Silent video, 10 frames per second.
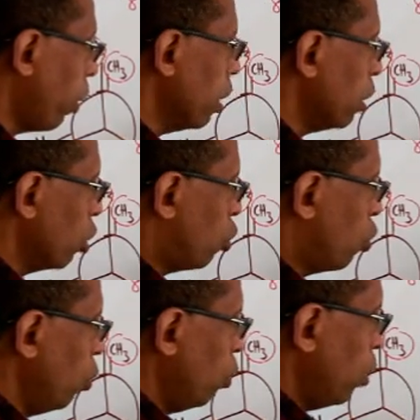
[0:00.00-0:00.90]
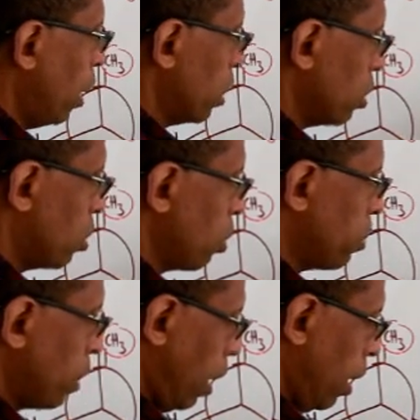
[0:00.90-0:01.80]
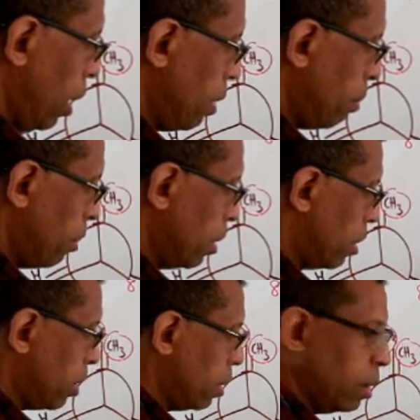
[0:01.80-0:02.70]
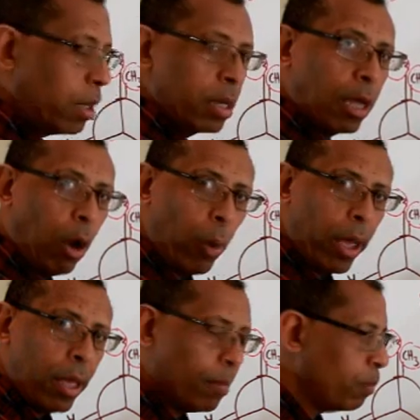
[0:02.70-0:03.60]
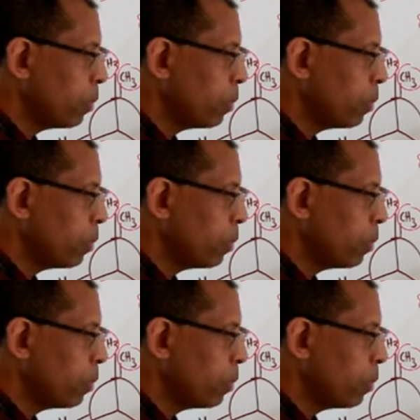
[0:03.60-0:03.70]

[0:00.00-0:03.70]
when the two large groups are 60 degrees away.